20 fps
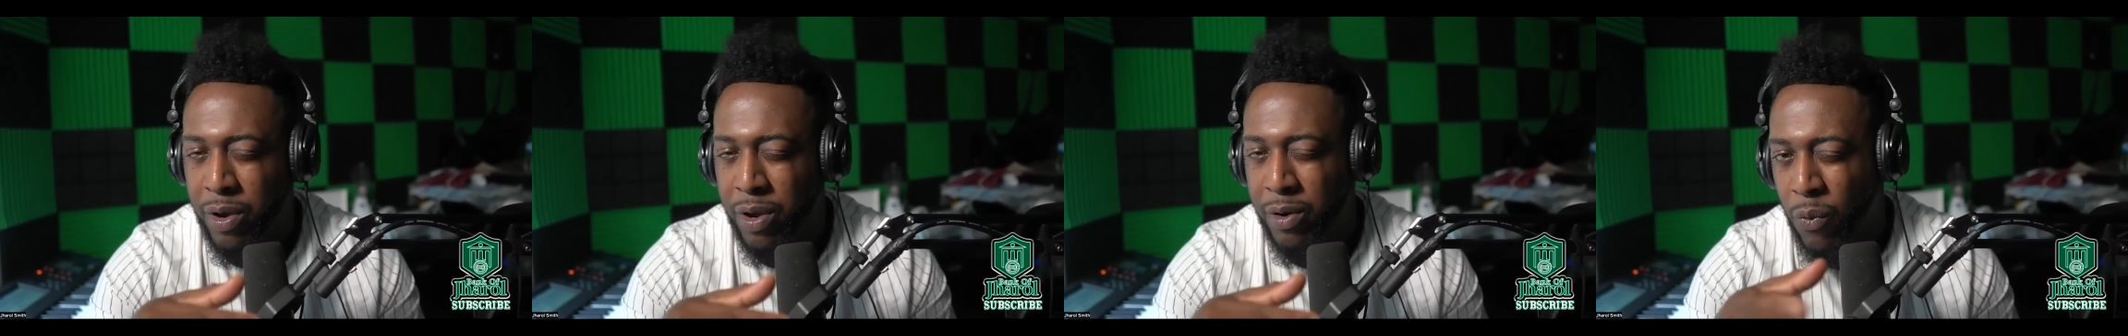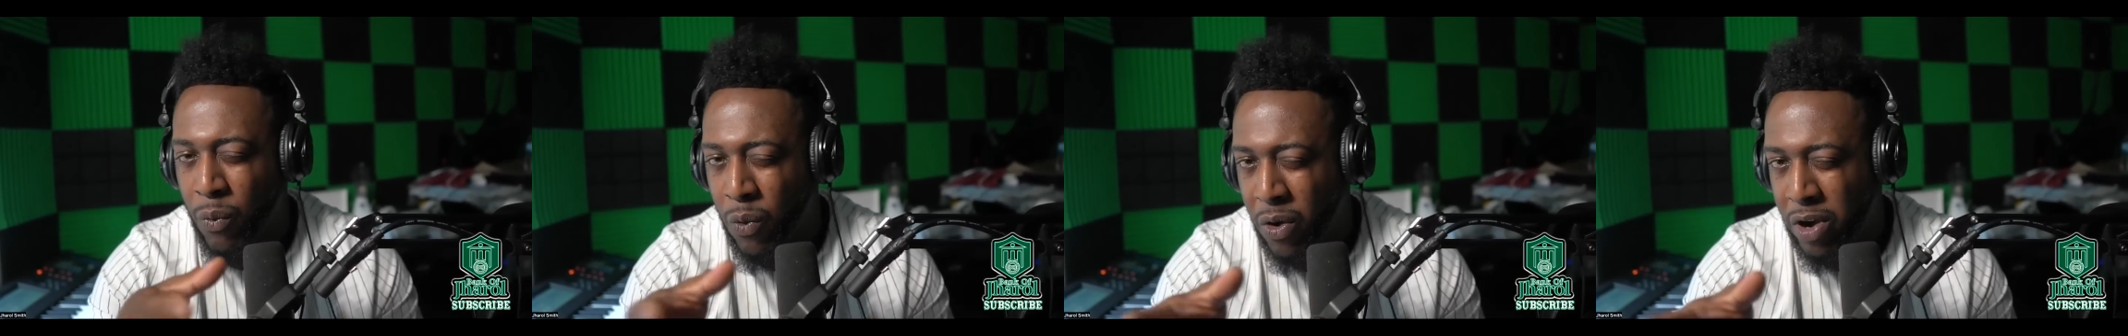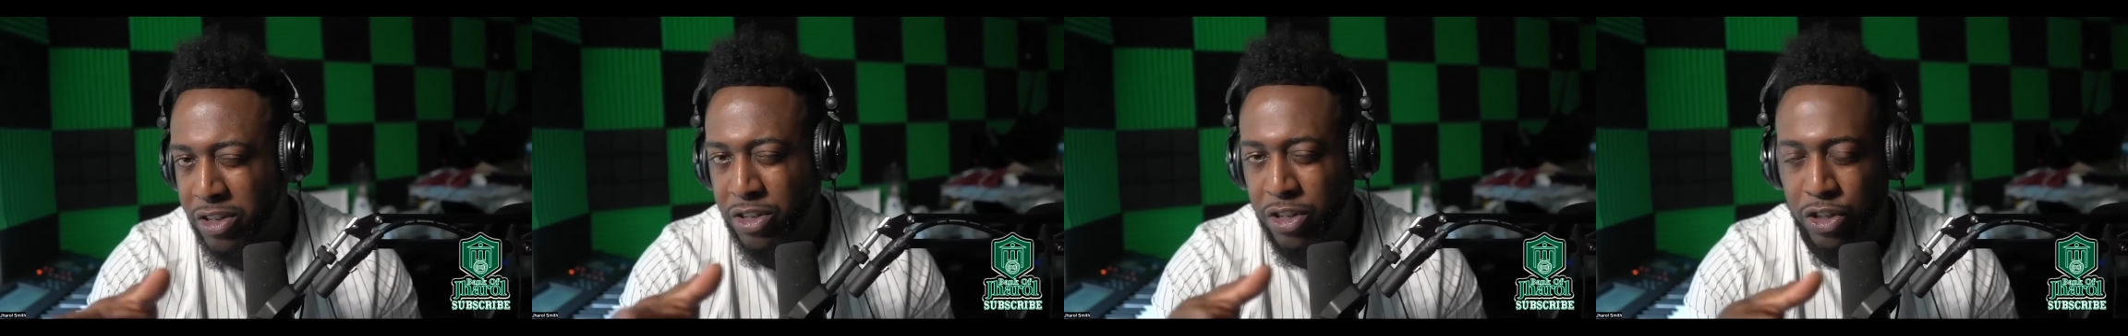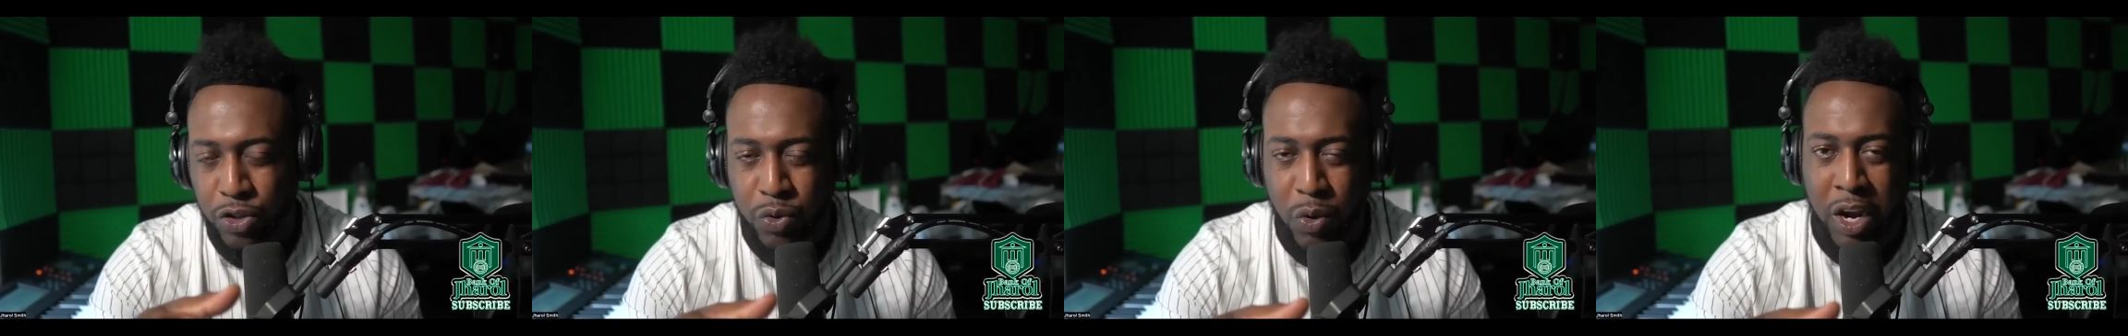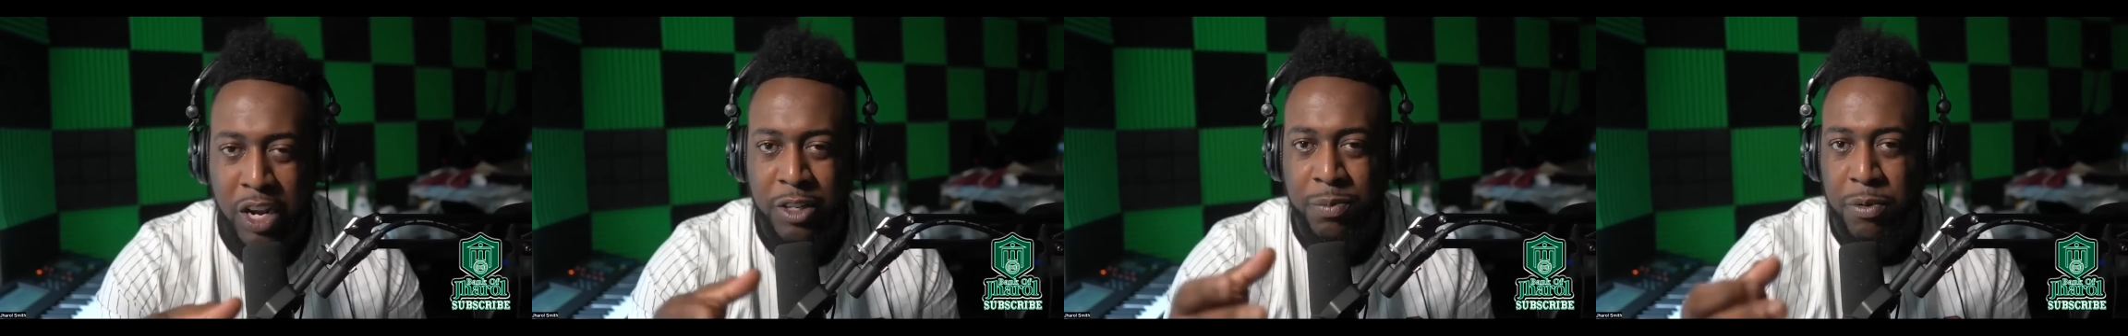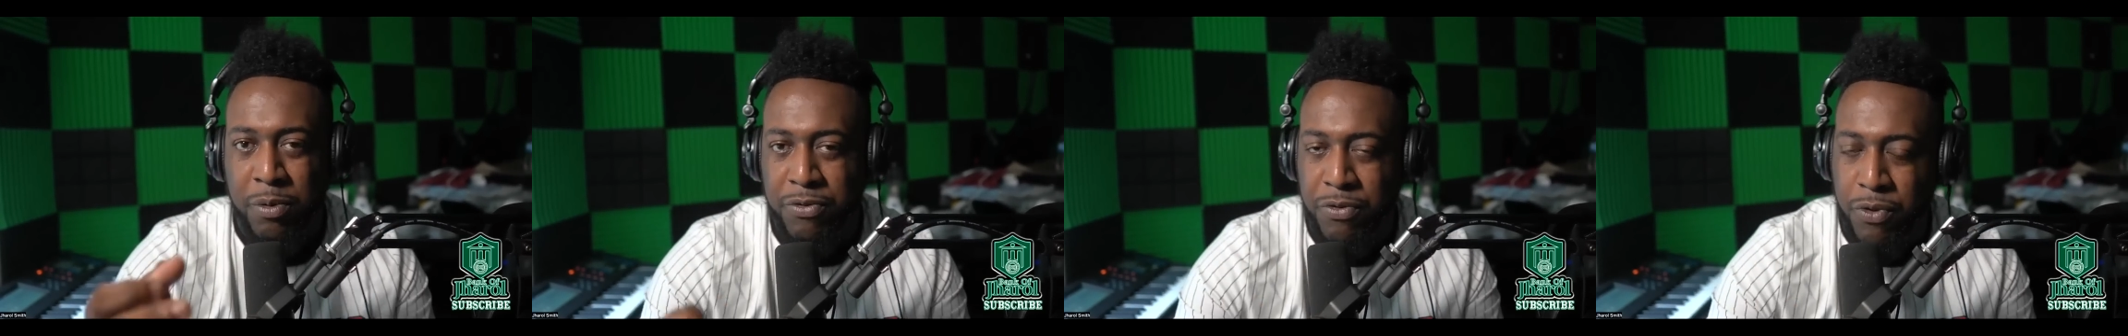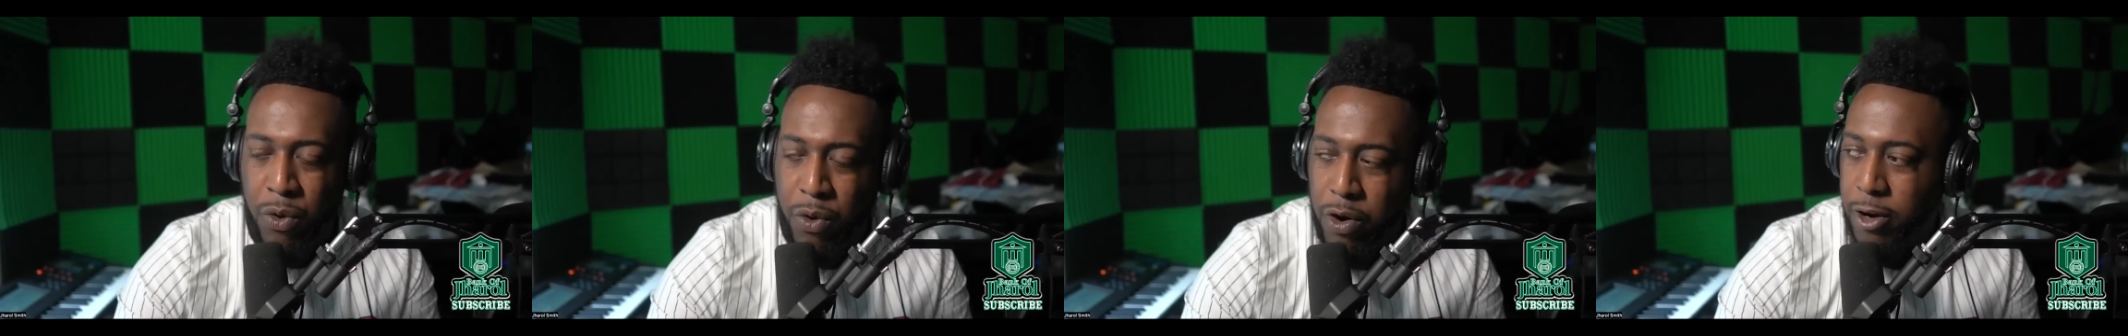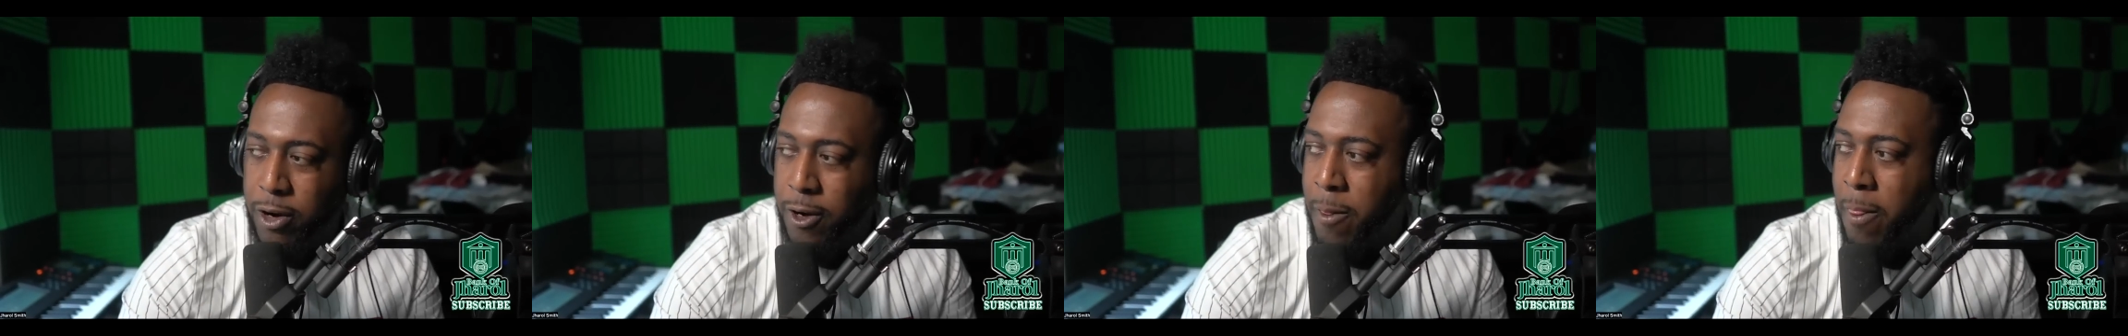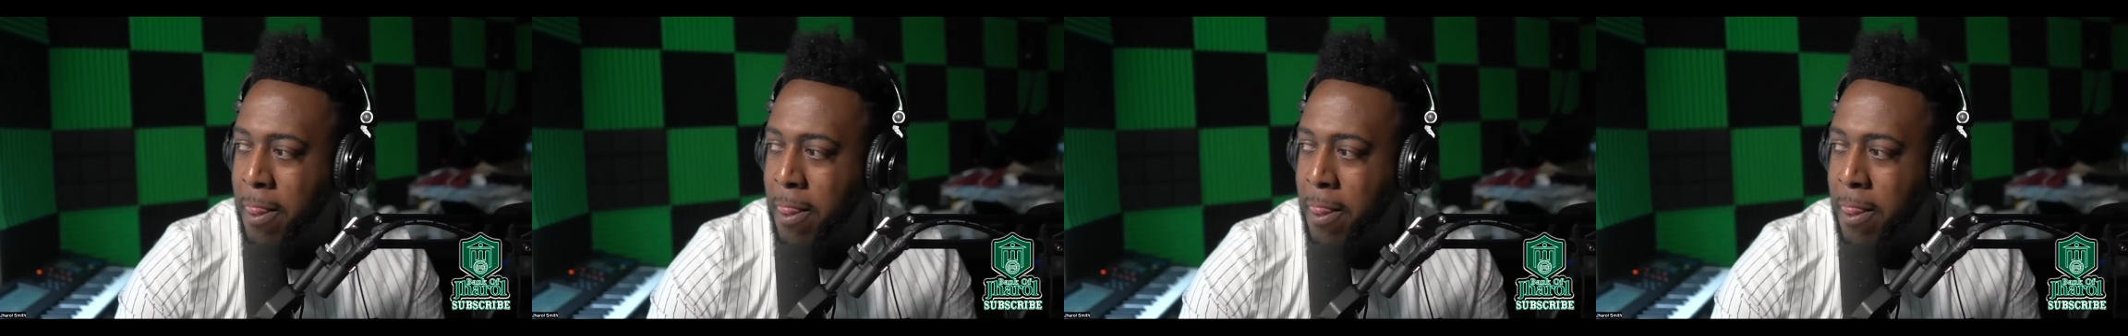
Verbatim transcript: it once or twice before,